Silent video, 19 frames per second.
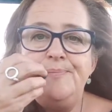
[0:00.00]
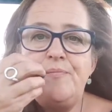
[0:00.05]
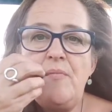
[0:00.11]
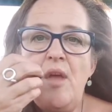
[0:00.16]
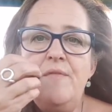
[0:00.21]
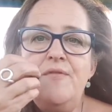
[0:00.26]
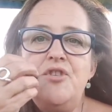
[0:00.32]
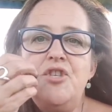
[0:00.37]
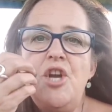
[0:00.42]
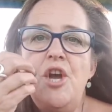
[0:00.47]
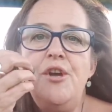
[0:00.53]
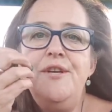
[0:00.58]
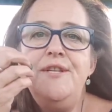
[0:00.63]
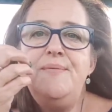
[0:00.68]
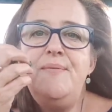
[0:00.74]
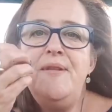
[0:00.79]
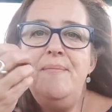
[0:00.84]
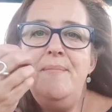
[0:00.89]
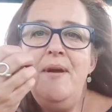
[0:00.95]
of shows
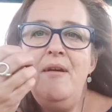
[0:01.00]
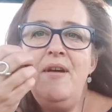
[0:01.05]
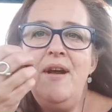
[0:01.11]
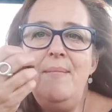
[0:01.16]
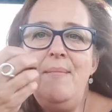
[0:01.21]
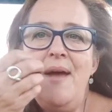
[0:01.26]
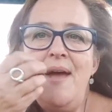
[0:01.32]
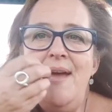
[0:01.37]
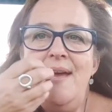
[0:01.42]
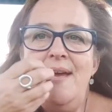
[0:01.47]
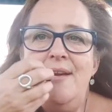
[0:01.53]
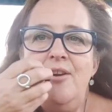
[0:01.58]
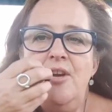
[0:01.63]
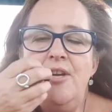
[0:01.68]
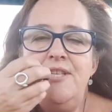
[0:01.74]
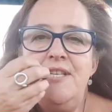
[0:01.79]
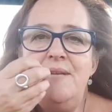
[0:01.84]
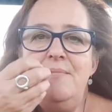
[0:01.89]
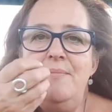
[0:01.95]
with Mary May, and I
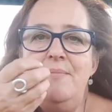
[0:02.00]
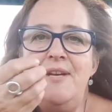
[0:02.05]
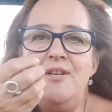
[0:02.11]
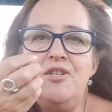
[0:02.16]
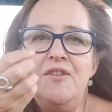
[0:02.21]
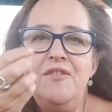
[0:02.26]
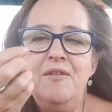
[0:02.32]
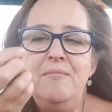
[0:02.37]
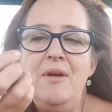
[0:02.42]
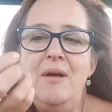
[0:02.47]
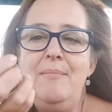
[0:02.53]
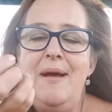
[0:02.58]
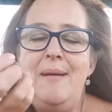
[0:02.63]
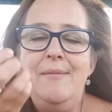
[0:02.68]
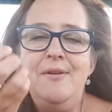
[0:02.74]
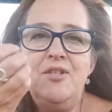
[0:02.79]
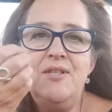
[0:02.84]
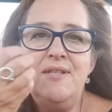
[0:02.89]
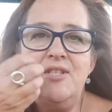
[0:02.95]
didn't mention that my mum
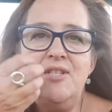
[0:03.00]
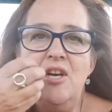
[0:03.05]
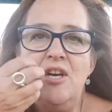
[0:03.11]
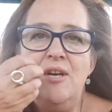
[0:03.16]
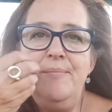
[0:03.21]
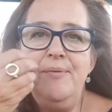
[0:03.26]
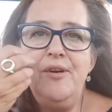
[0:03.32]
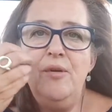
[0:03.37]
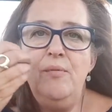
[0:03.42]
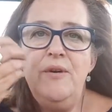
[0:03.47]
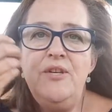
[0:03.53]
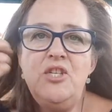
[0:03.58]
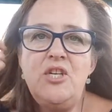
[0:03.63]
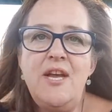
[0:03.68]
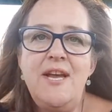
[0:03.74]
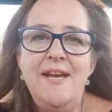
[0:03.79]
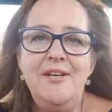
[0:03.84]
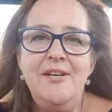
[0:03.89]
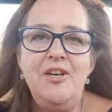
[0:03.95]
had just died, but I wish
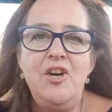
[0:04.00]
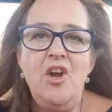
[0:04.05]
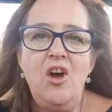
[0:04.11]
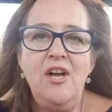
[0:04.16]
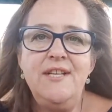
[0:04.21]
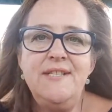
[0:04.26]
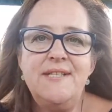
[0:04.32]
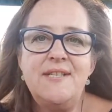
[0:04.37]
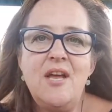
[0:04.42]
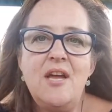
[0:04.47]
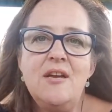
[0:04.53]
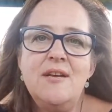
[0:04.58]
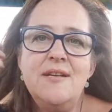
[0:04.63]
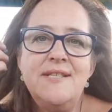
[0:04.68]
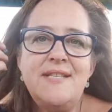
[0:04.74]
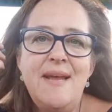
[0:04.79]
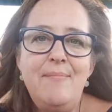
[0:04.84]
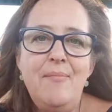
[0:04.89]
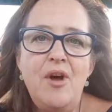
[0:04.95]
I had in hindsight
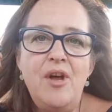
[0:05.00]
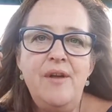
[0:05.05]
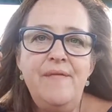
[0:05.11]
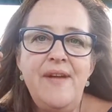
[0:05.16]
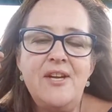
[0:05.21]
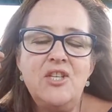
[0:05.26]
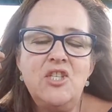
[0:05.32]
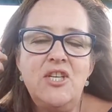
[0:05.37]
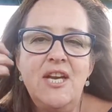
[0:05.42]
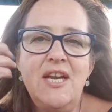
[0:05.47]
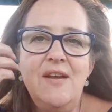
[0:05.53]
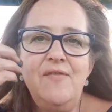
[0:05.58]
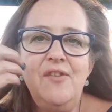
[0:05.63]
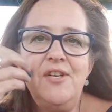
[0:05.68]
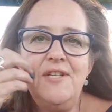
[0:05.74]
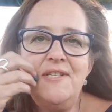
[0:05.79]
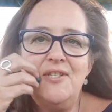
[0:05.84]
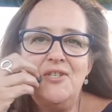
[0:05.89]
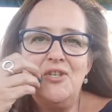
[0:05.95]
because they might have actually
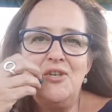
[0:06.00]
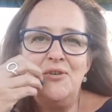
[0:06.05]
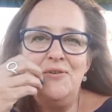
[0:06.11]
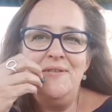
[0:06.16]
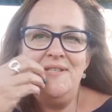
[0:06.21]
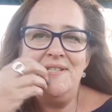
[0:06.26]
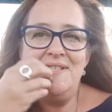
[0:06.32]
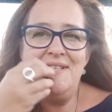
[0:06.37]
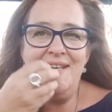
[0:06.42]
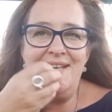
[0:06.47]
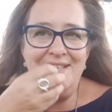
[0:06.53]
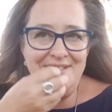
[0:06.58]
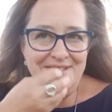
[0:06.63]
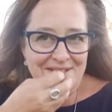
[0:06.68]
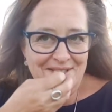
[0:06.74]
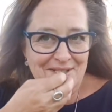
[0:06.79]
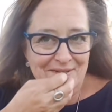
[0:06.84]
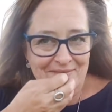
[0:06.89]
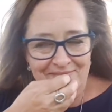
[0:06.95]
given us 2
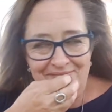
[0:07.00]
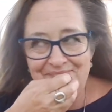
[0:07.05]
stars.